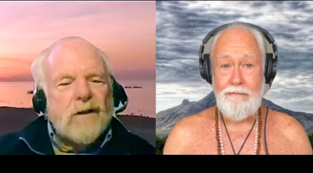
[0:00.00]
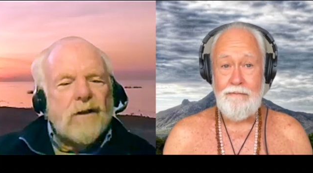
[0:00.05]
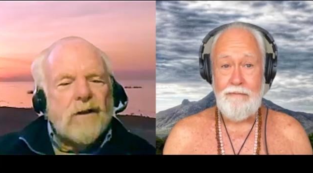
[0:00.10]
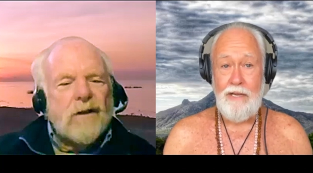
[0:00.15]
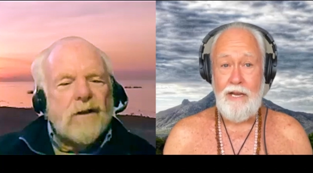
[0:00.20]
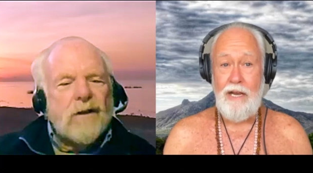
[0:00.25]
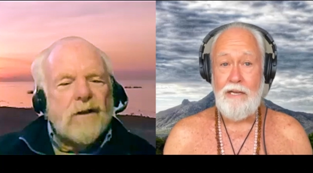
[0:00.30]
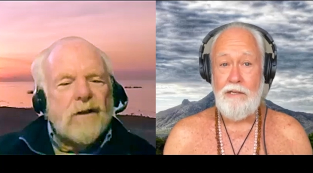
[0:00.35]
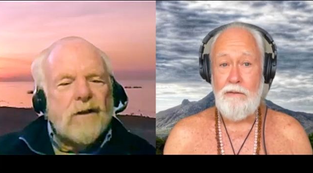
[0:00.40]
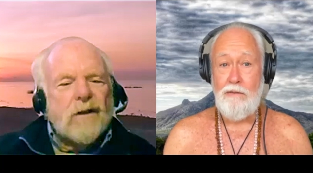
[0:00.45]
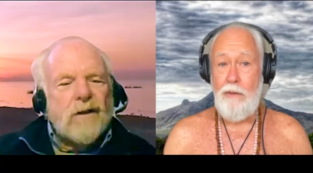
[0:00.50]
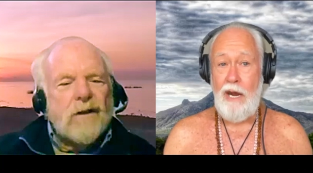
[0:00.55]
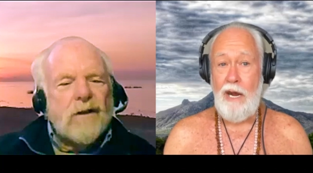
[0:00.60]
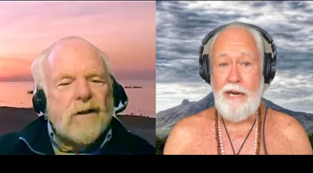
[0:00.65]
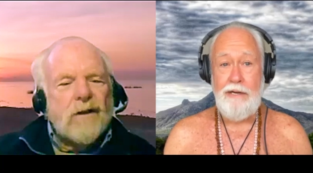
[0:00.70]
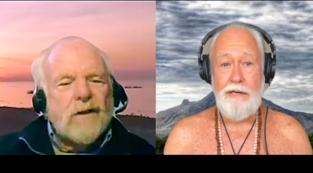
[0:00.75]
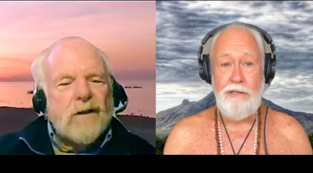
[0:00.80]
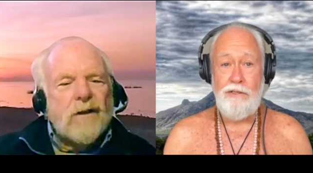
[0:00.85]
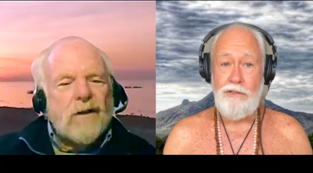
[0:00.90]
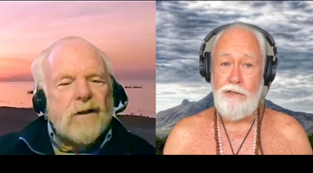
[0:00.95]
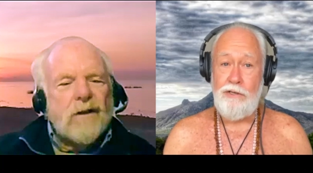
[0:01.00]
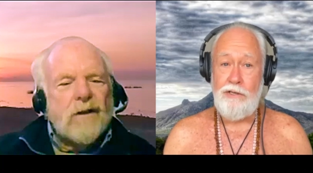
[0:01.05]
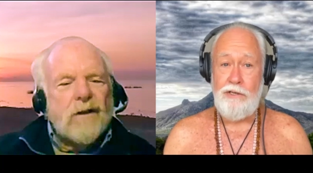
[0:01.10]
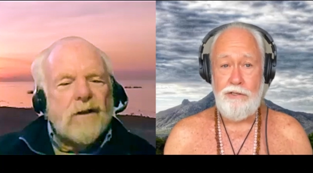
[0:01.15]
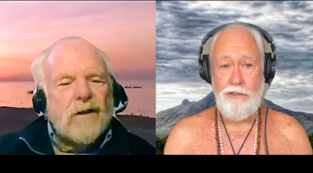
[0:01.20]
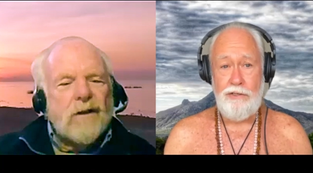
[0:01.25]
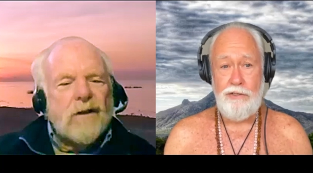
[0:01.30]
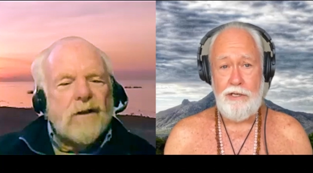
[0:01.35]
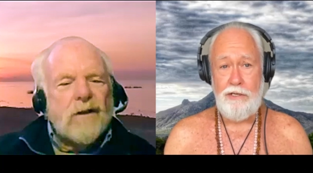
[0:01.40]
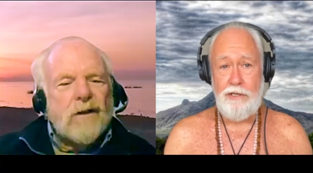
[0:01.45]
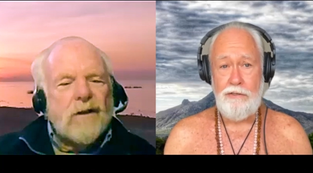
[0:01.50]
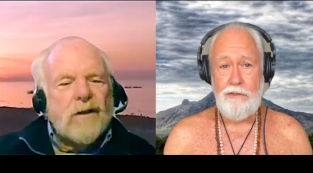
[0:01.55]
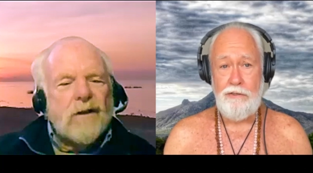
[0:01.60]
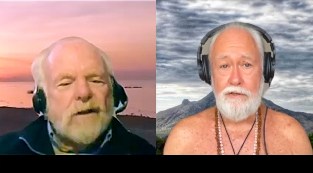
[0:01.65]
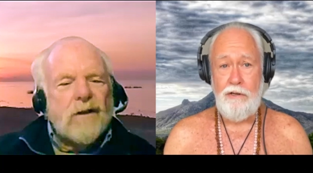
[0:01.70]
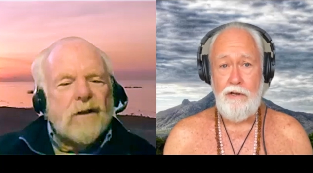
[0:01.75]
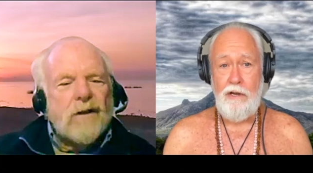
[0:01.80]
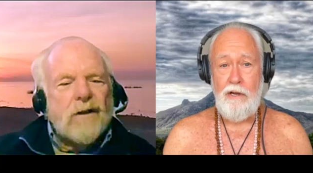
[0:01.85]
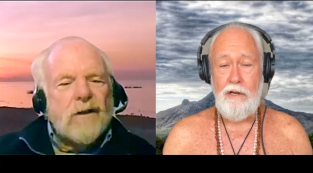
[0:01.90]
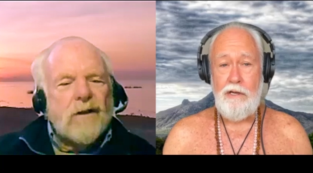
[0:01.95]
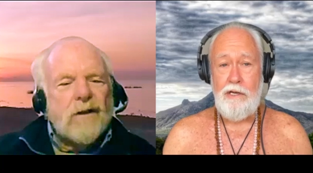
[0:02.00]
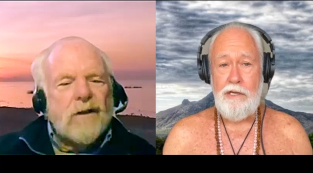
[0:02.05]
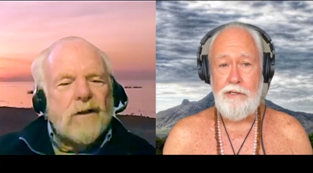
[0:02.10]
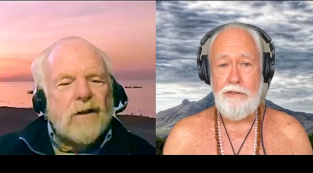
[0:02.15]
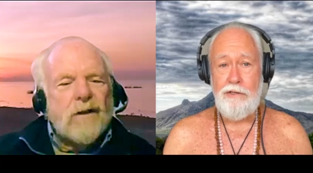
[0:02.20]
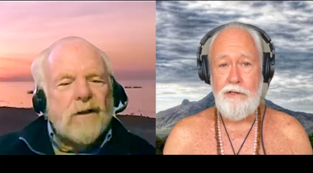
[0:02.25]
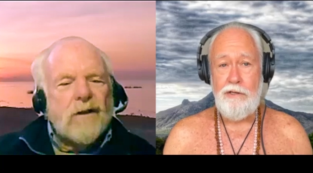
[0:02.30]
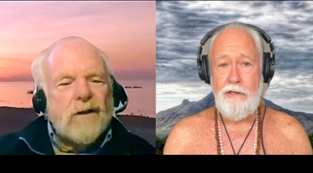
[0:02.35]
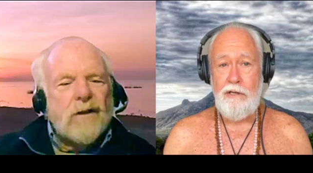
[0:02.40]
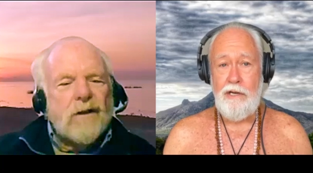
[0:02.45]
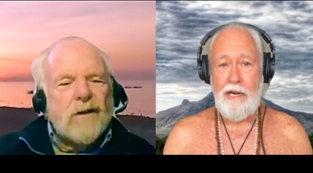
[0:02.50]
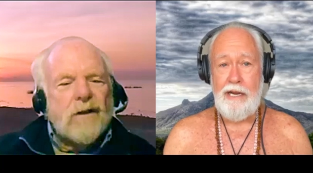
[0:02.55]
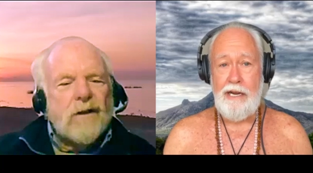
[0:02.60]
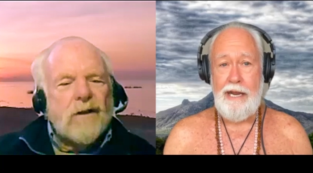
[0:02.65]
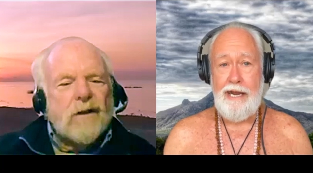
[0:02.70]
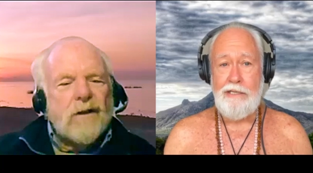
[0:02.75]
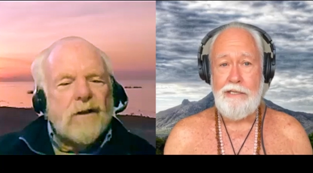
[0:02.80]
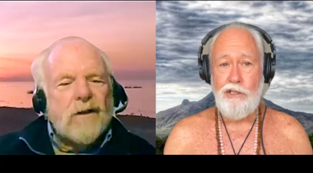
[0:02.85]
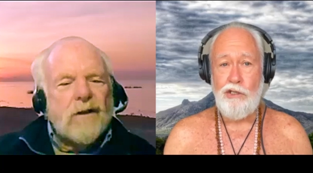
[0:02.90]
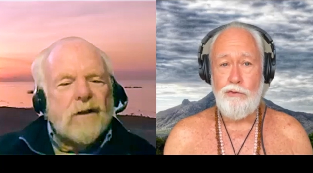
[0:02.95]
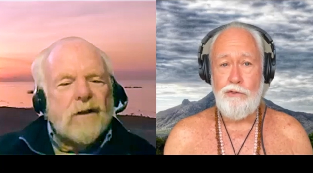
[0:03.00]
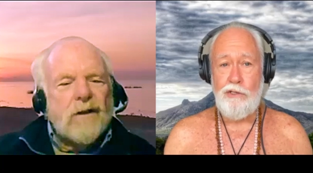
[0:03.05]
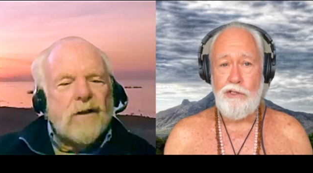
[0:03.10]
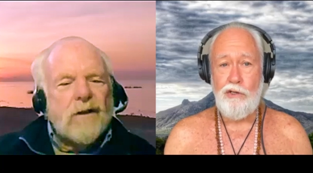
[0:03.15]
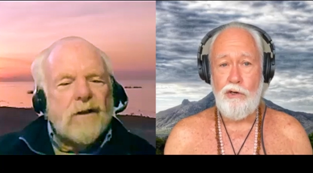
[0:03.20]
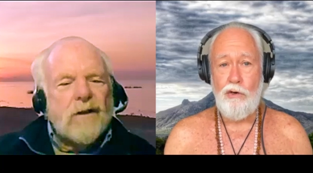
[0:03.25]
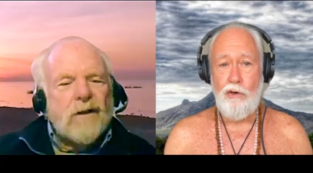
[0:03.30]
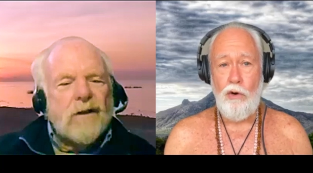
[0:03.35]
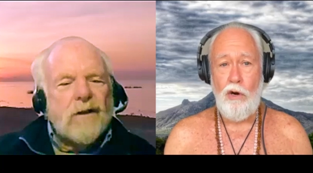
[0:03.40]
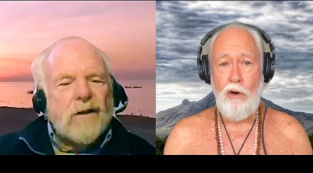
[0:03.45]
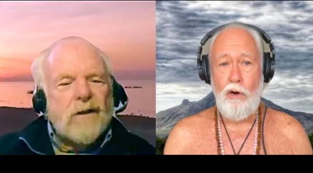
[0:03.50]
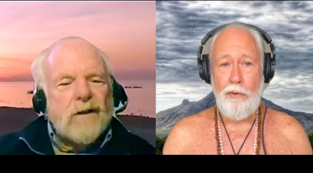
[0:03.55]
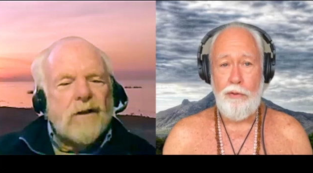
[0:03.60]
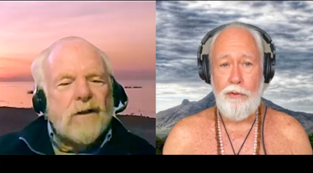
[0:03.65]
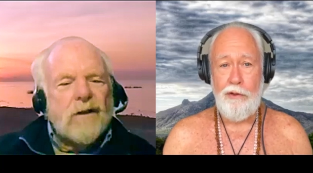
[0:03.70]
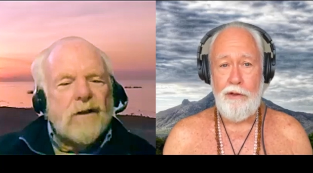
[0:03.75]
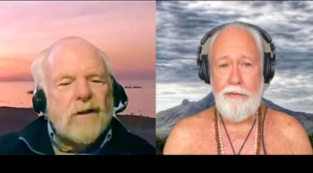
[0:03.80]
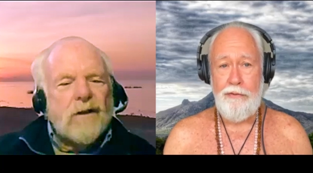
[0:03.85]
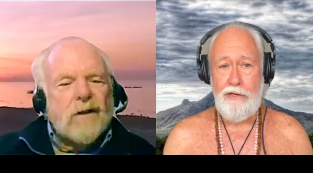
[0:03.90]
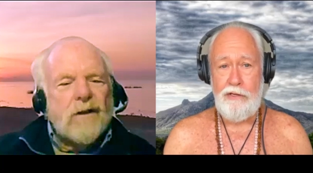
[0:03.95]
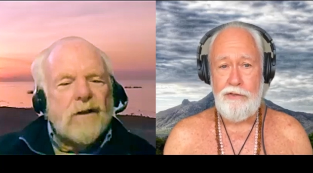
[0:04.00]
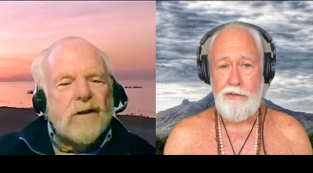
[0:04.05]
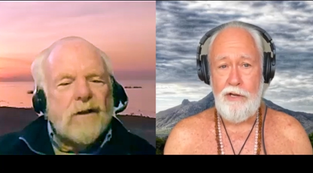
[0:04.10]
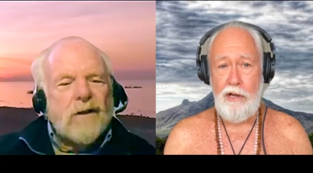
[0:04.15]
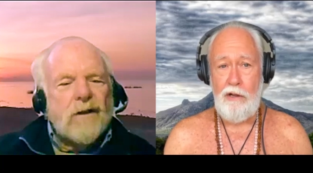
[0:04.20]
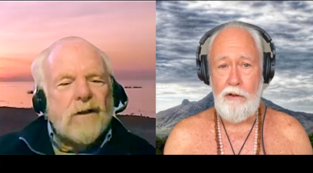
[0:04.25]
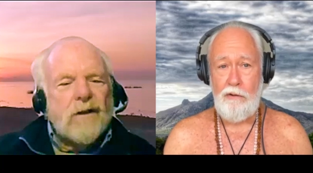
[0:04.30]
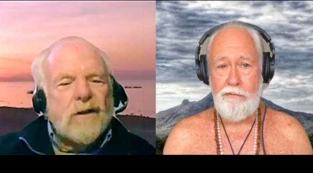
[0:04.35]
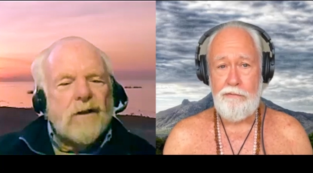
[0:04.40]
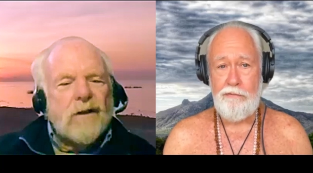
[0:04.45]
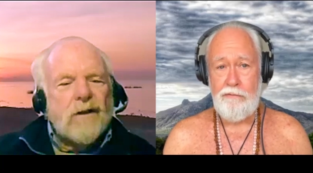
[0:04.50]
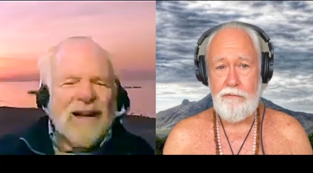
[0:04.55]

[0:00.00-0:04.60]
Speaker 1: yeah, the mind is a disease. It's a cancerous yes. growth on the self.